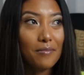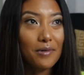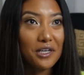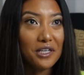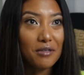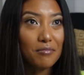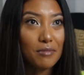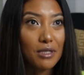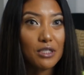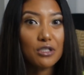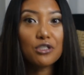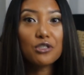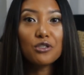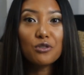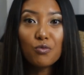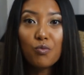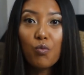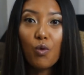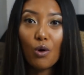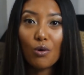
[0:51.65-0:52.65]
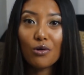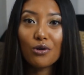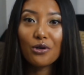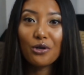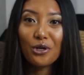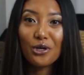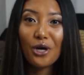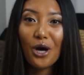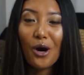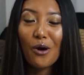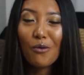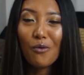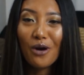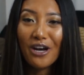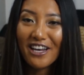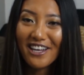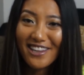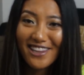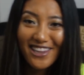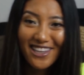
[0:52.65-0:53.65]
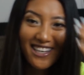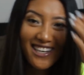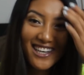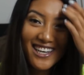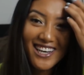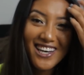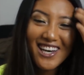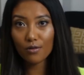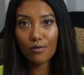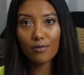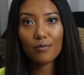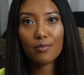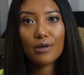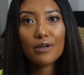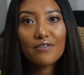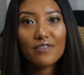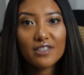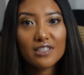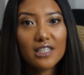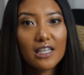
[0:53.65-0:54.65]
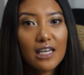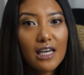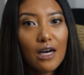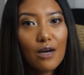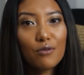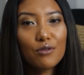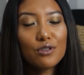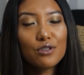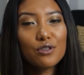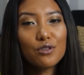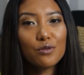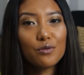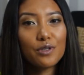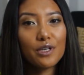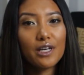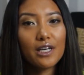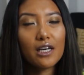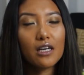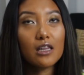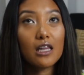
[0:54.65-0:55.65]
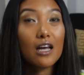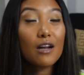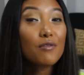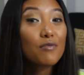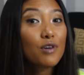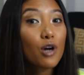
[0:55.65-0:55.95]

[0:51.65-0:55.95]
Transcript: but that's just what we're going to go with. Previously, I was doing a lot of